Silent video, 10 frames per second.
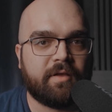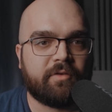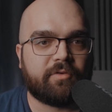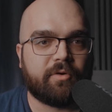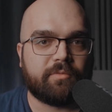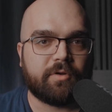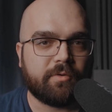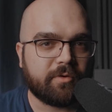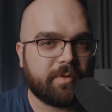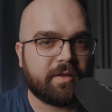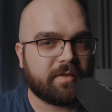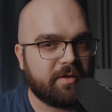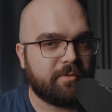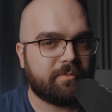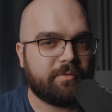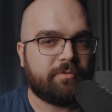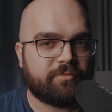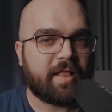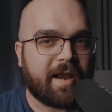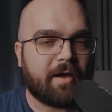So don't do anything you
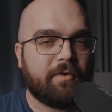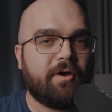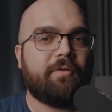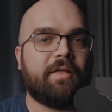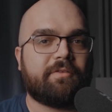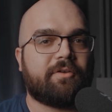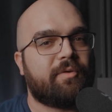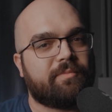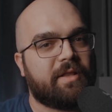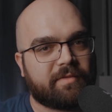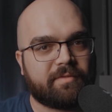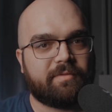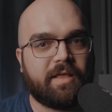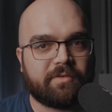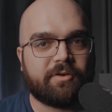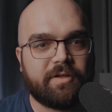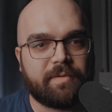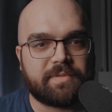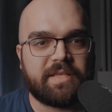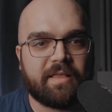flat out know that's gonna
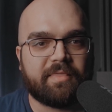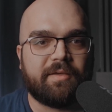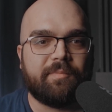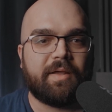upset them.